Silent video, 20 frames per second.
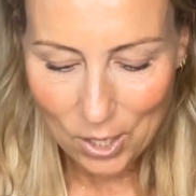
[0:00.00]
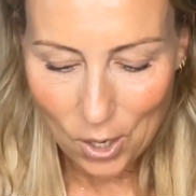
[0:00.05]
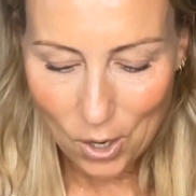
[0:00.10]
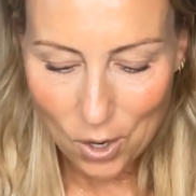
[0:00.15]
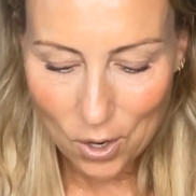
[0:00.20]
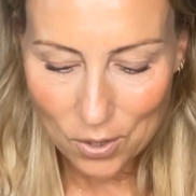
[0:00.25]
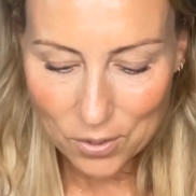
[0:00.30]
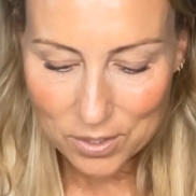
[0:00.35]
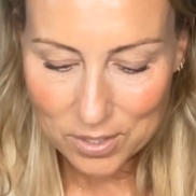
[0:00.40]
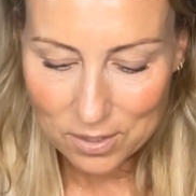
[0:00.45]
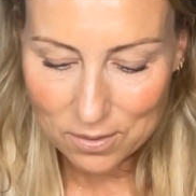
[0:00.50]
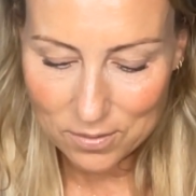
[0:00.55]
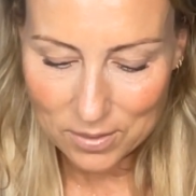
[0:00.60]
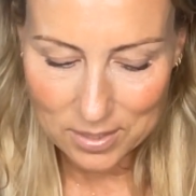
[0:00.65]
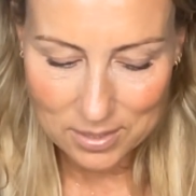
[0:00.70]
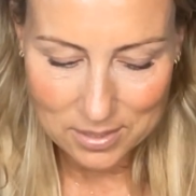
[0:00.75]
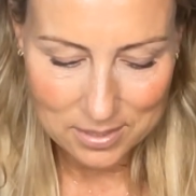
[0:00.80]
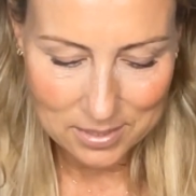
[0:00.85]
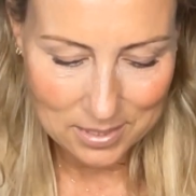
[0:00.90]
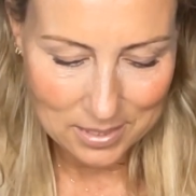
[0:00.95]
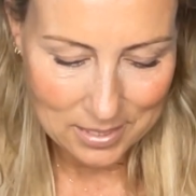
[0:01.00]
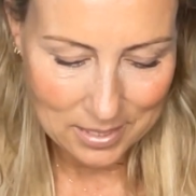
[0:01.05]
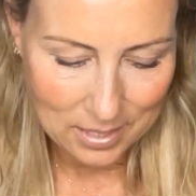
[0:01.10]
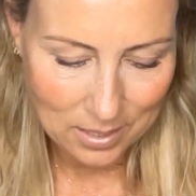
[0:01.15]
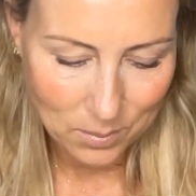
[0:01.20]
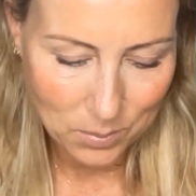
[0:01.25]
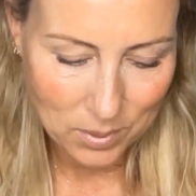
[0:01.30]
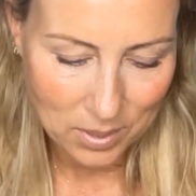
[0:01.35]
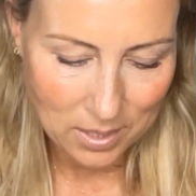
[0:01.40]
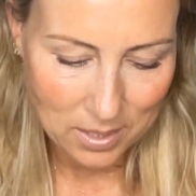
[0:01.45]
All the events that
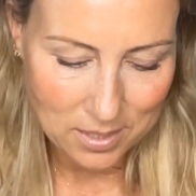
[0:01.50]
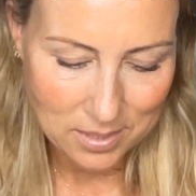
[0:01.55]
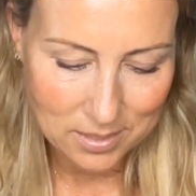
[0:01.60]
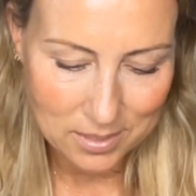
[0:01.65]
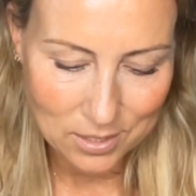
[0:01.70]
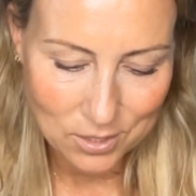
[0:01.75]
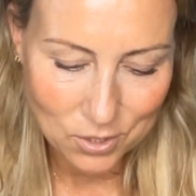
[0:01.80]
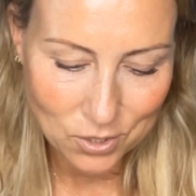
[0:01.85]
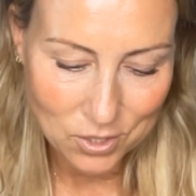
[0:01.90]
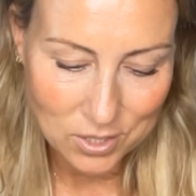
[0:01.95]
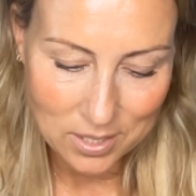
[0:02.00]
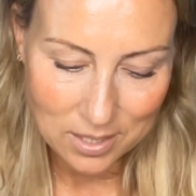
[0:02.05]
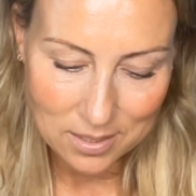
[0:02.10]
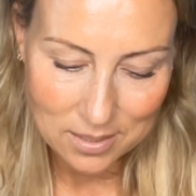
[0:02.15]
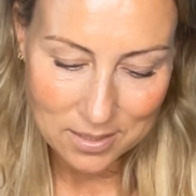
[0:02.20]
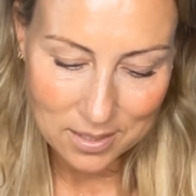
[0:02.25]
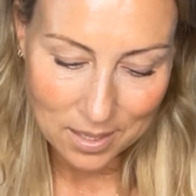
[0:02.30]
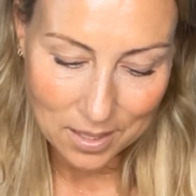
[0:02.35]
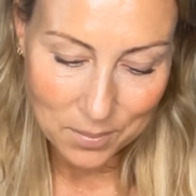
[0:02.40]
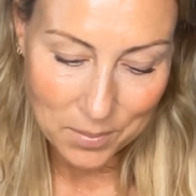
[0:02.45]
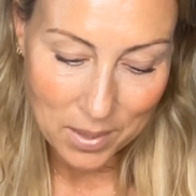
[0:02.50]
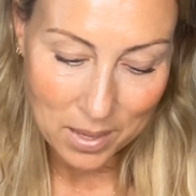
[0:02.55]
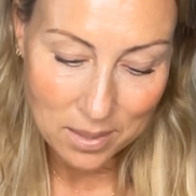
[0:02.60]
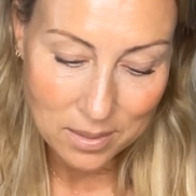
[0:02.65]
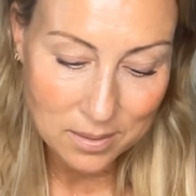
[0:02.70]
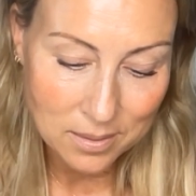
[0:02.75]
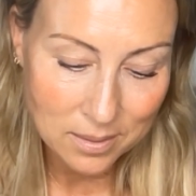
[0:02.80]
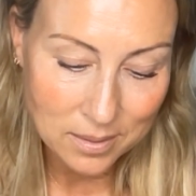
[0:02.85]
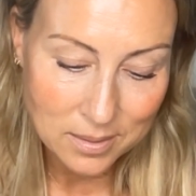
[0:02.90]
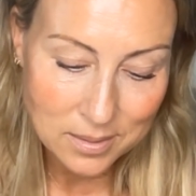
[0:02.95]
take place in your daytime
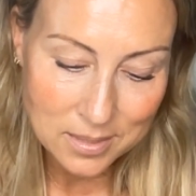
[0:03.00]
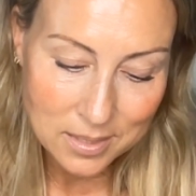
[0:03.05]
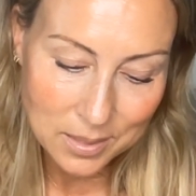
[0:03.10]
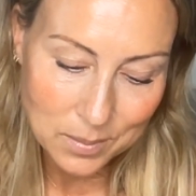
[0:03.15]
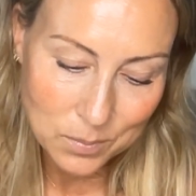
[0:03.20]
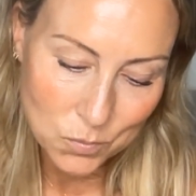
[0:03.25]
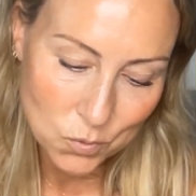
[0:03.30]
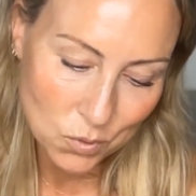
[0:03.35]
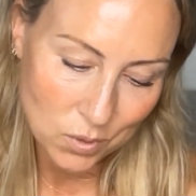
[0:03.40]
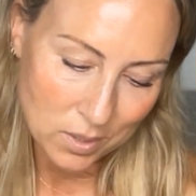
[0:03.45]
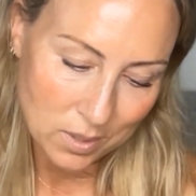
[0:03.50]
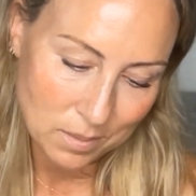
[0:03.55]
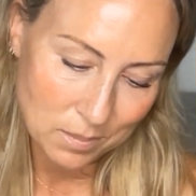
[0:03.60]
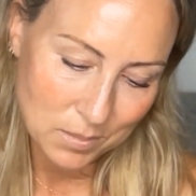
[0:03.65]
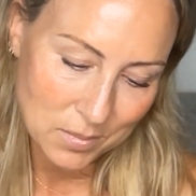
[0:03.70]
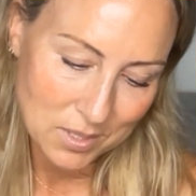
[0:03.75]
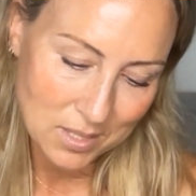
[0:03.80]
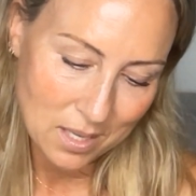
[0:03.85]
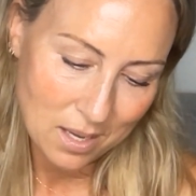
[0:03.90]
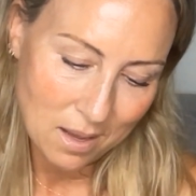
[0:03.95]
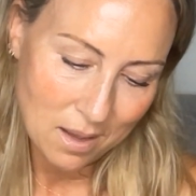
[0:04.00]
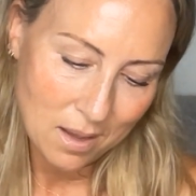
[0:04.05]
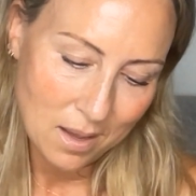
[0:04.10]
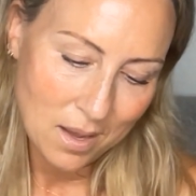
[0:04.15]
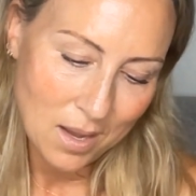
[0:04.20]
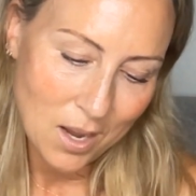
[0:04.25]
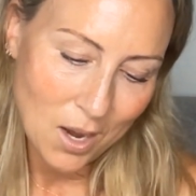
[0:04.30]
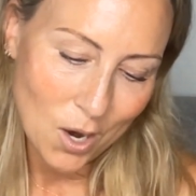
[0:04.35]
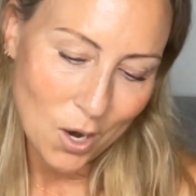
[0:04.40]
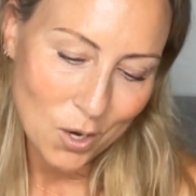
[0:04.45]
and nighttime dreams
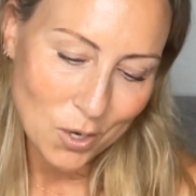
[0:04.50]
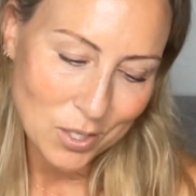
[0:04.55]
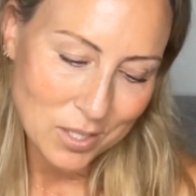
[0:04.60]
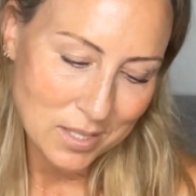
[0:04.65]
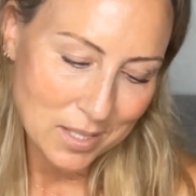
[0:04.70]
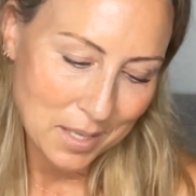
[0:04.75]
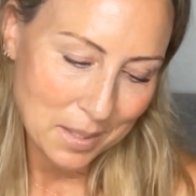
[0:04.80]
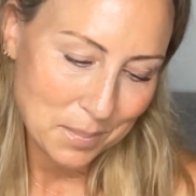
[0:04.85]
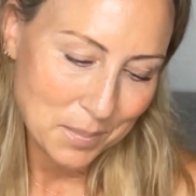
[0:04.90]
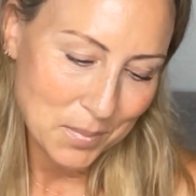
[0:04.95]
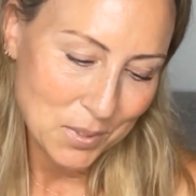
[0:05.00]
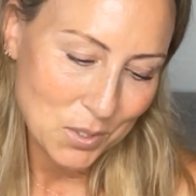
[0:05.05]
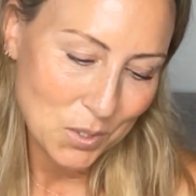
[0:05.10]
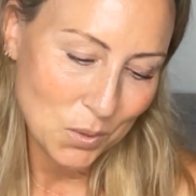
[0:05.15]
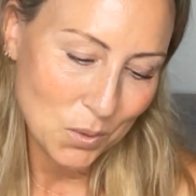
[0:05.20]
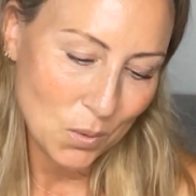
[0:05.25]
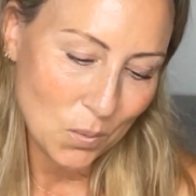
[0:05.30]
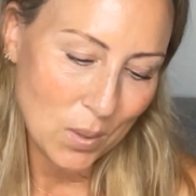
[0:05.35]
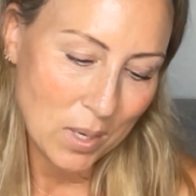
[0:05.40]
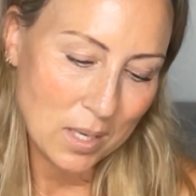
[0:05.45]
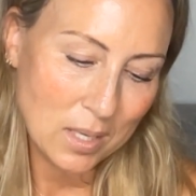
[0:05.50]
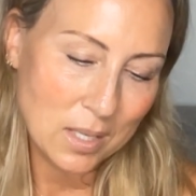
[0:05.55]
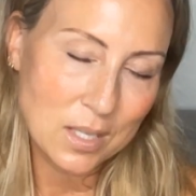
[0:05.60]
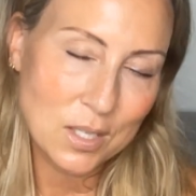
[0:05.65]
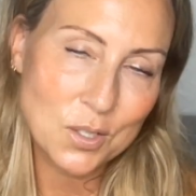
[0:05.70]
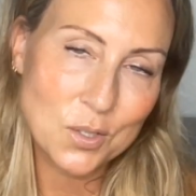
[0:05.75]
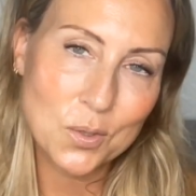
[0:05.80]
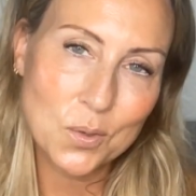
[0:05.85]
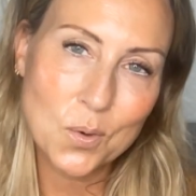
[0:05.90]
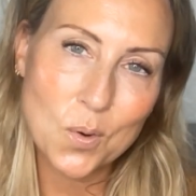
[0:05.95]
are attempts to
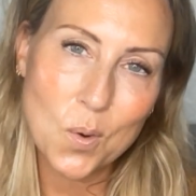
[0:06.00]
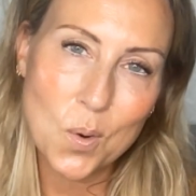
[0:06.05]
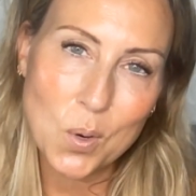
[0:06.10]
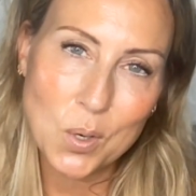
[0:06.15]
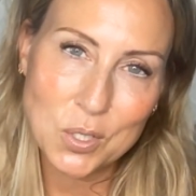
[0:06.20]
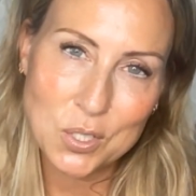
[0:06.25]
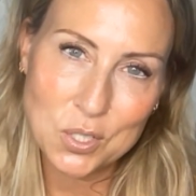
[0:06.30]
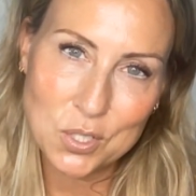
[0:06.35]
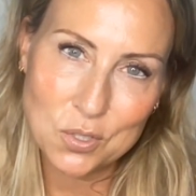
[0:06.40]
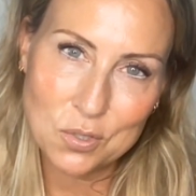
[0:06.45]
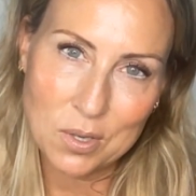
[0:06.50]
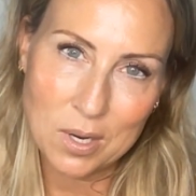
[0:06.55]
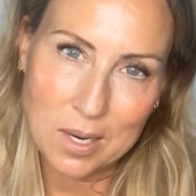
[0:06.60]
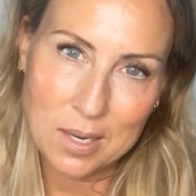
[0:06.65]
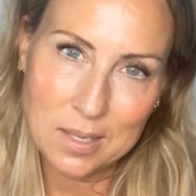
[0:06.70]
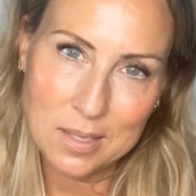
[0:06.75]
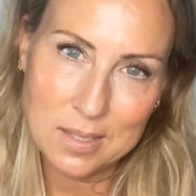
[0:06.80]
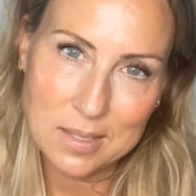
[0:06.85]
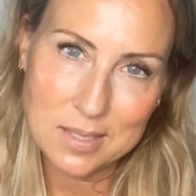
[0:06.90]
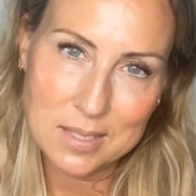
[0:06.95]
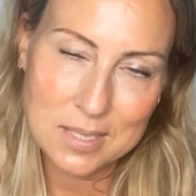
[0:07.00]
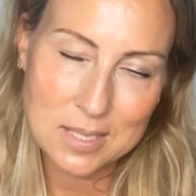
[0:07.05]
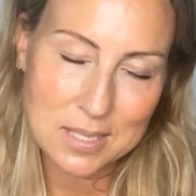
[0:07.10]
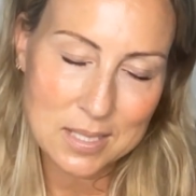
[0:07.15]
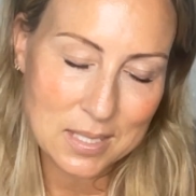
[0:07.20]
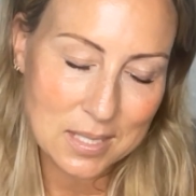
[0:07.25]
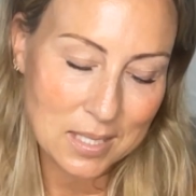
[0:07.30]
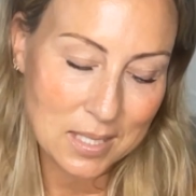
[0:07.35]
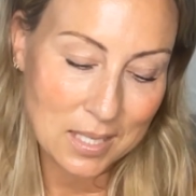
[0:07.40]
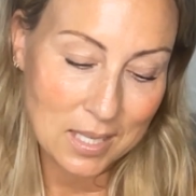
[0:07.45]
awaken your core strengths,
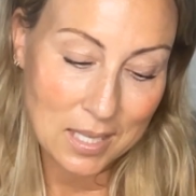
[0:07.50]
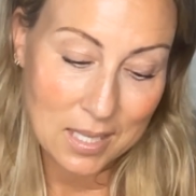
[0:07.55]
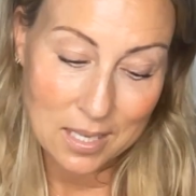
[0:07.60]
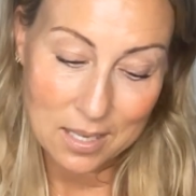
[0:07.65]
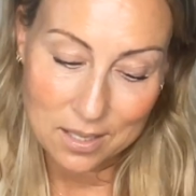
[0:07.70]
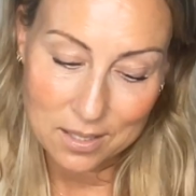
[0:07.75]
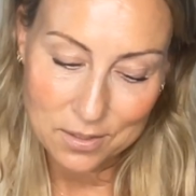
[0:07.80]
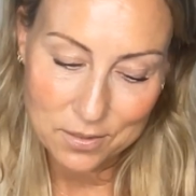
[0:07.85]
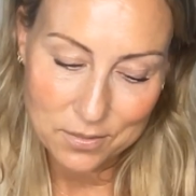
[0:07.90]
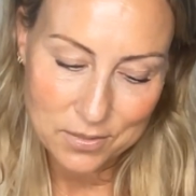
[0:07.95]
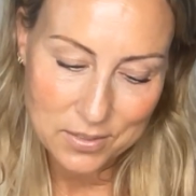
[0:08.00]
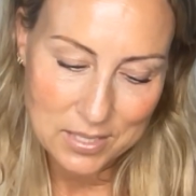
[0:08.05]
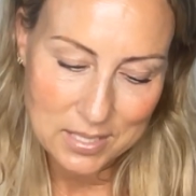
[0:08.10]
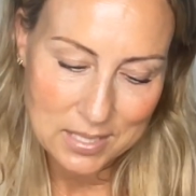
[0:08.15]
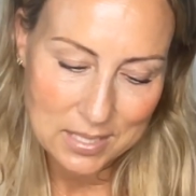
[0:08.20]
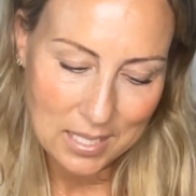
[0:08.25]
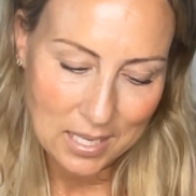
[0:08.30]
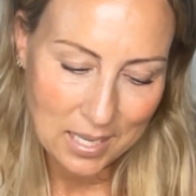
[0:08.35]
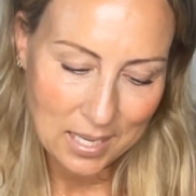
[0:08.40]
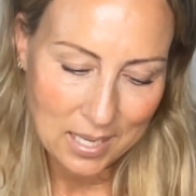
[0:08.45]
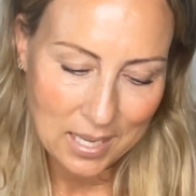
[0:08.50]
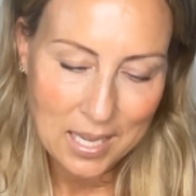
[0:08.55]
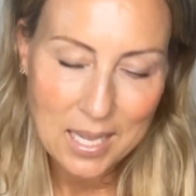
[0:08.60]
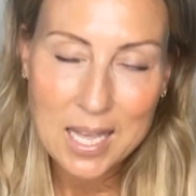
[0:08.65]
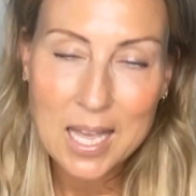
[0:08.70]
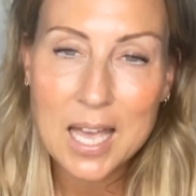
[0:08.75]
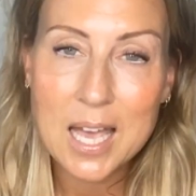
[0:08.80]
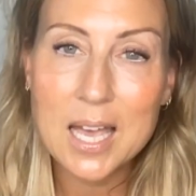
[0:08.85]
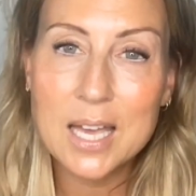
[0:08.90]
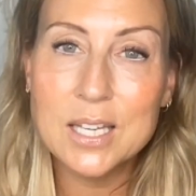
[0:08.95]
gifts,
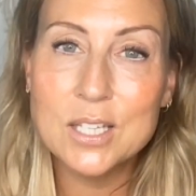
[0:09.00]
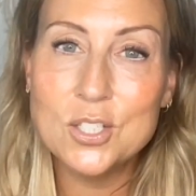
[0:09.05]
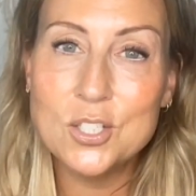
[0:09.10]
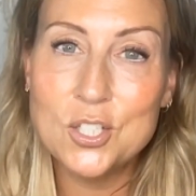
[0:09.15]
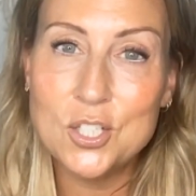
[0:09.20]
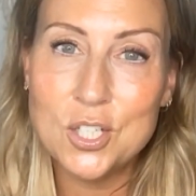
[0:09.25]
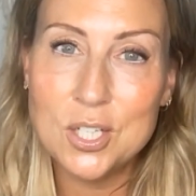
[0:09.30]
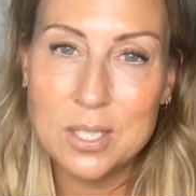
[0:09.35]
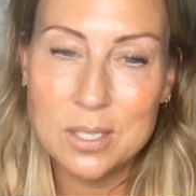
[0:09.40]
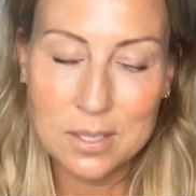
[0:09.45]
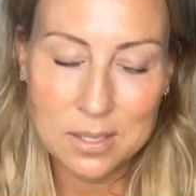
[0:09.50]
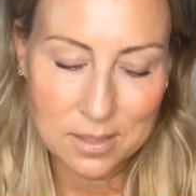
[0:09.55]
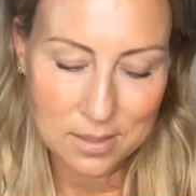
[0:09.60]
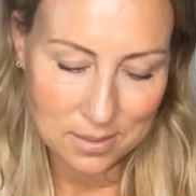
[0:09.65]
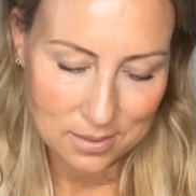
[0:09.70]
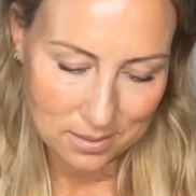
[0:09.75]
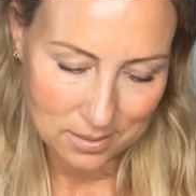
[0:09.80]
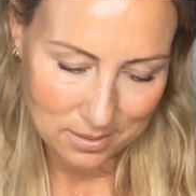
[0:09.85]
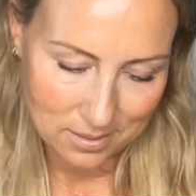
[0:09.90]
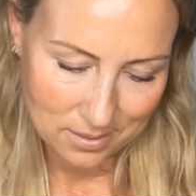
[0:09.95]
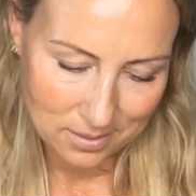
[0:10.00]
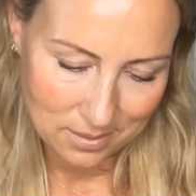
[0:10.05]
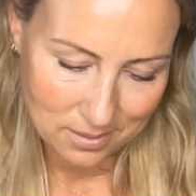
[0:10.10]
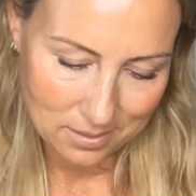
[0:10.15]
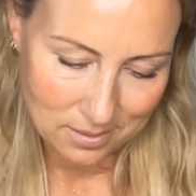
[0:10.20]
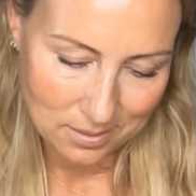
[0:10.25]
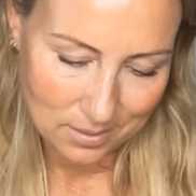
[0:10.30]
and genius.